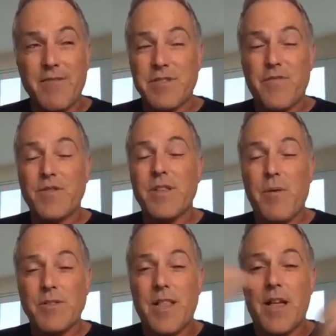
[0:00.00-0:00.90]
It was the first time
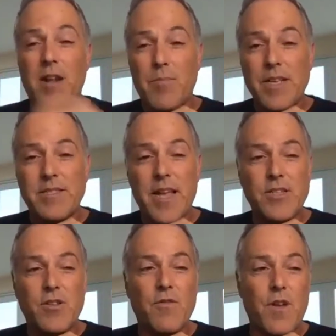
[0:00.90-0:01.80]
I was allowed on a big
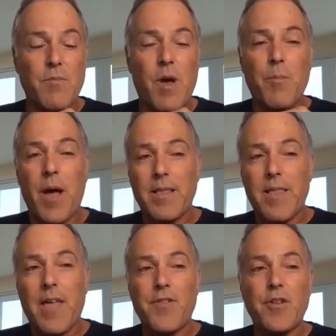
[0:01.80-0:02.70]
stage. So a friend of mine, Mike
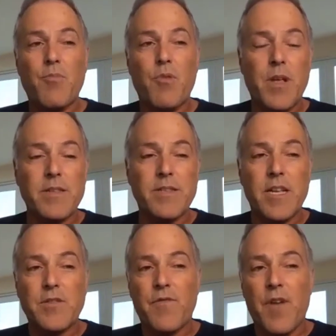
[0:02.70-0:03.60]
Lathrop, put me on a
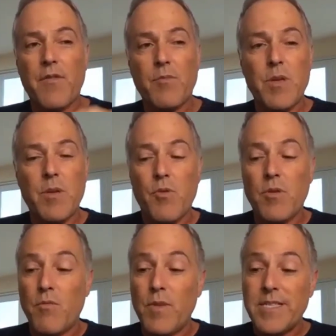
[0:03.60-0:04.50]
stage with 500 people.
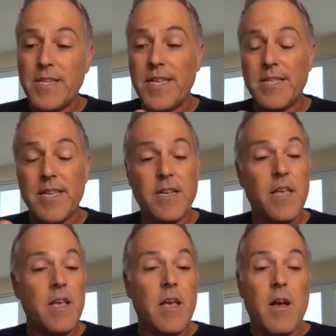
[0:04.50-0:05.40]
And the reason he did
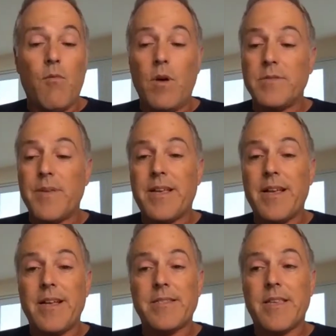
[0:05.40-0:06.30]
was
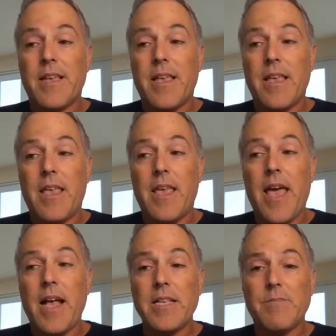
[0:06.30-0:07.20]
because he
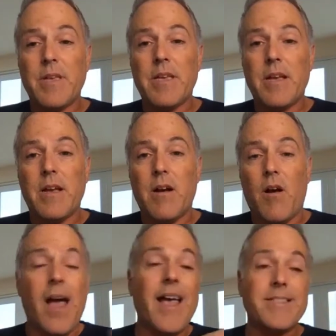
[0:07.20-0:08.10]
asked me,
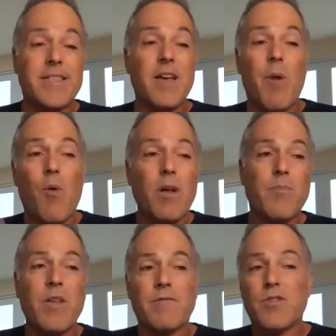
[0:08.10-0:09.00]
or I asked him, I wanted to
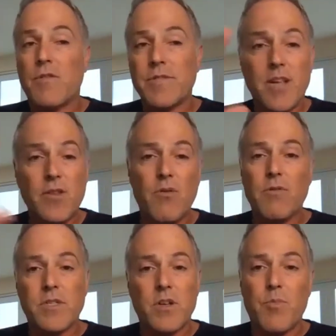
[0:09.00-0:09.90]
be of service. I knew he
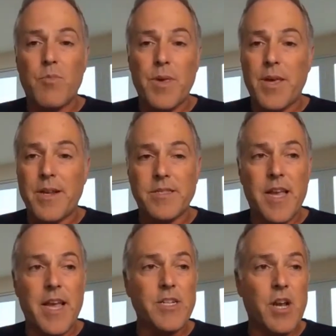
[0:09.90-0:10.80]
wasn't going to put me on the
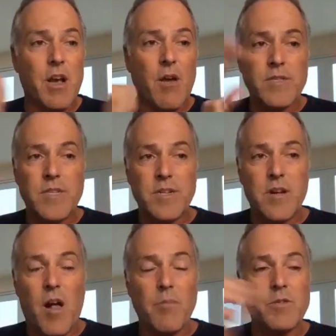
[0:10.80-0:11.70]
stage. I wasn't an
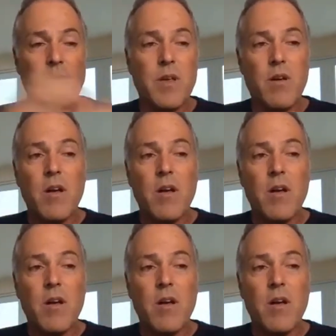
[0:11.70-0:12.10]
accomplished speaker.